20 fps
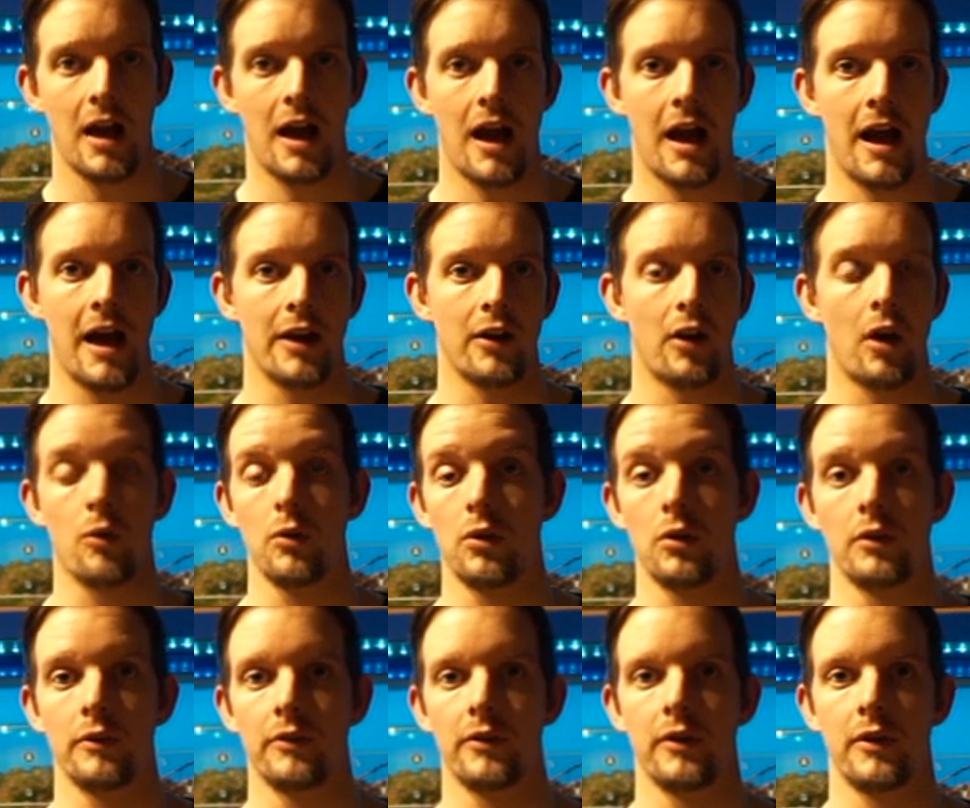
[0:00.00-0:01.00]
and I would
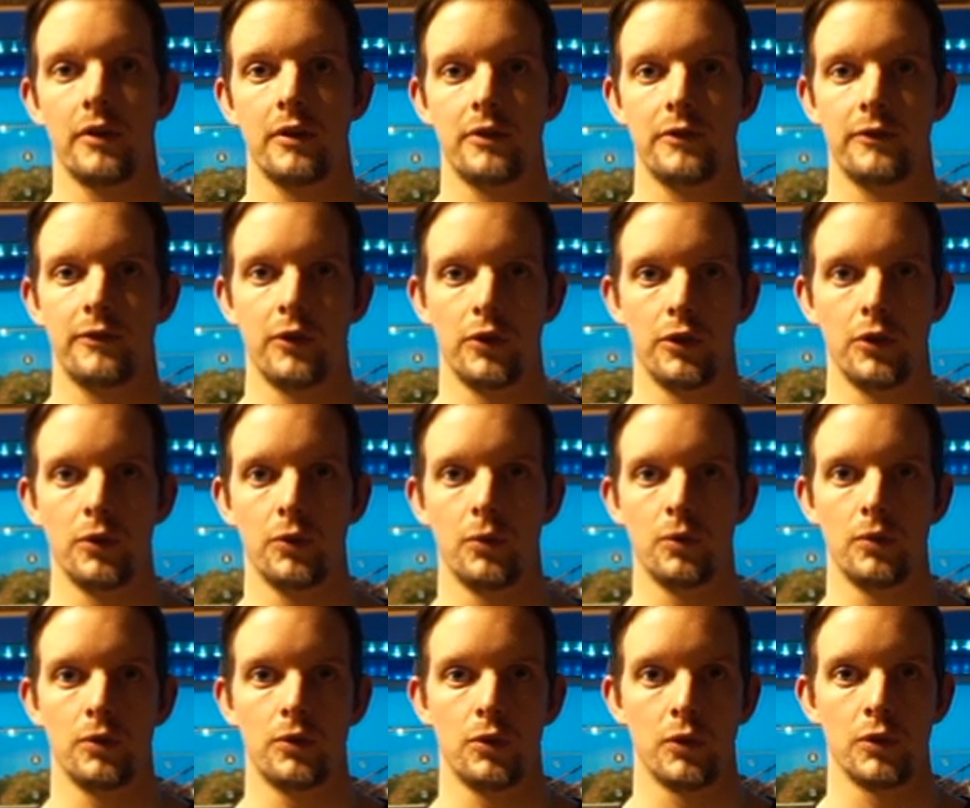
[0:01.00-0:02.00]
love for
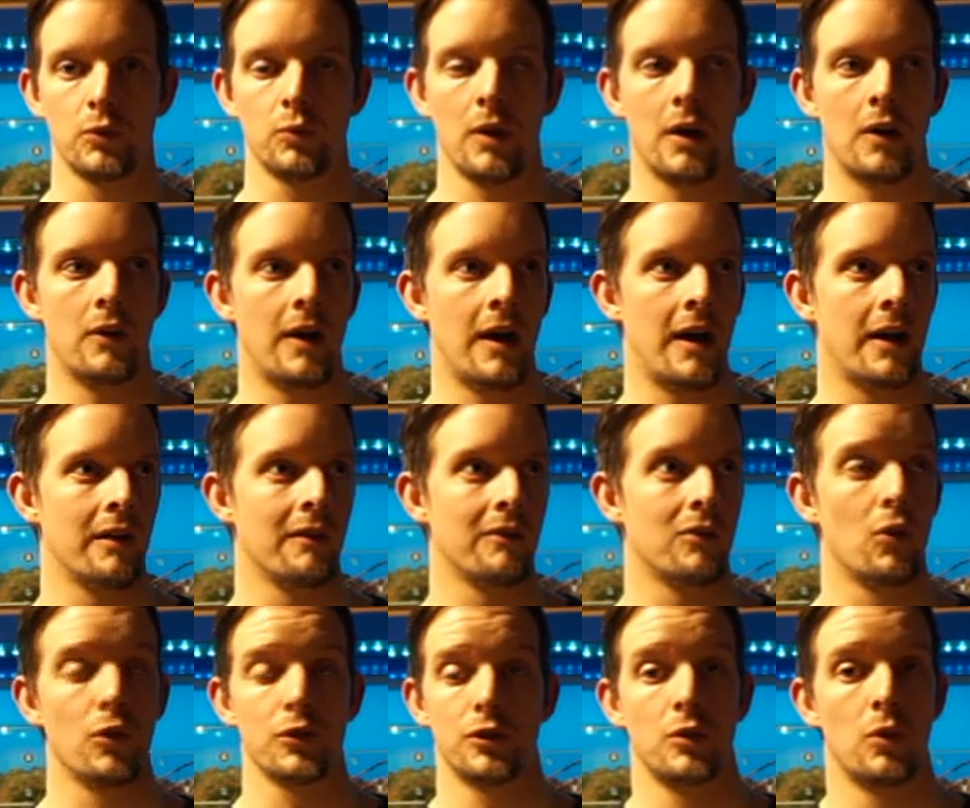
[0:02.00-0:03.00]
you to as well. And of
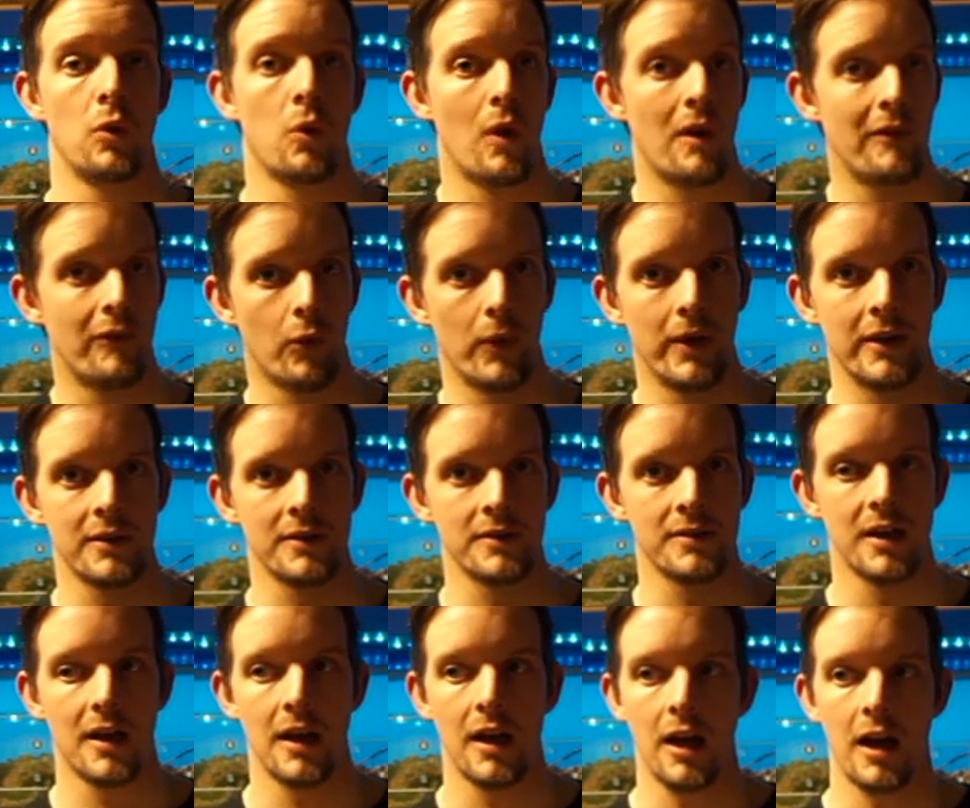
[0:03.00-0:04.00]
course, to whoever
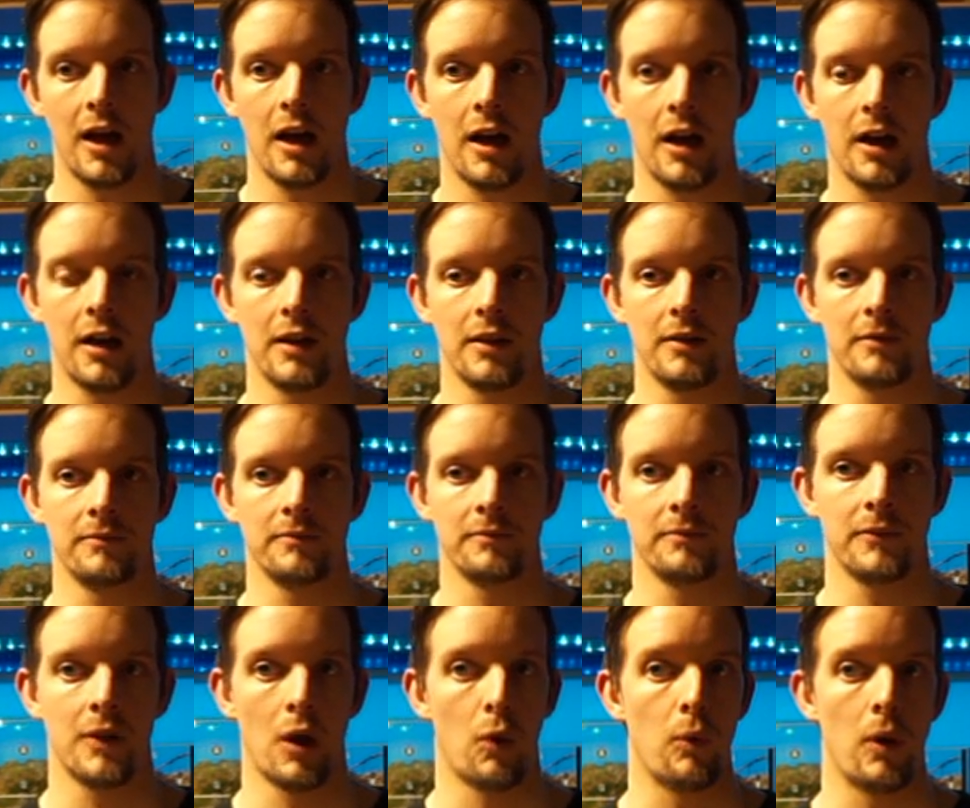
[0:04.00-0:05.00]
wins,
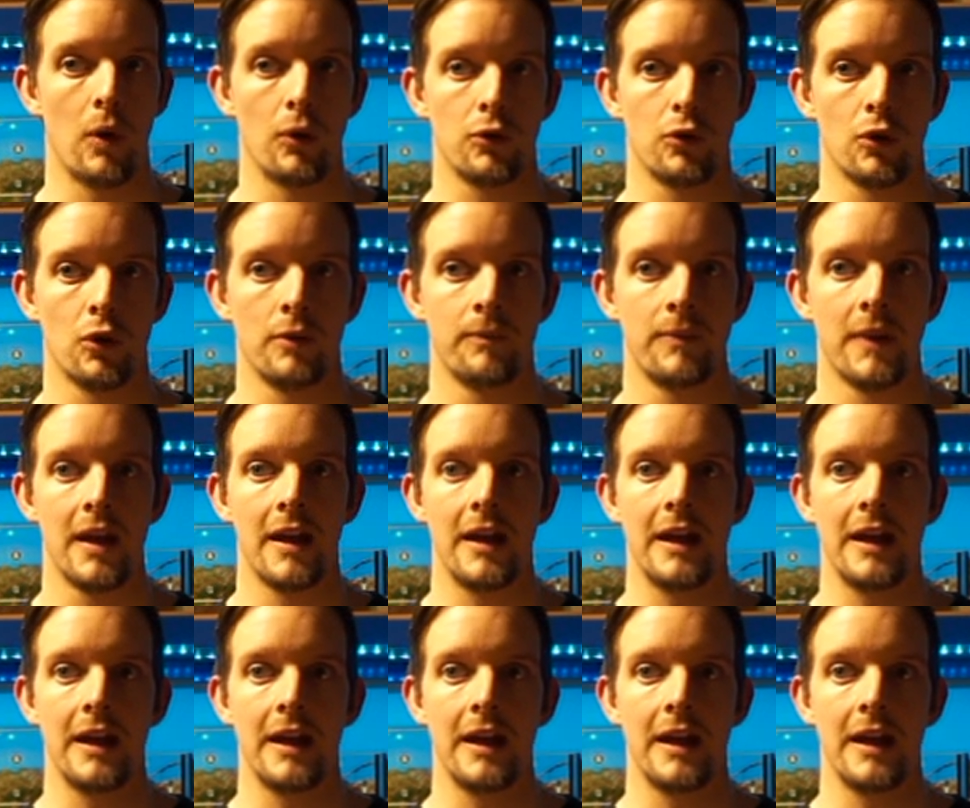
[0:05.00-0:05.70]
um, well done.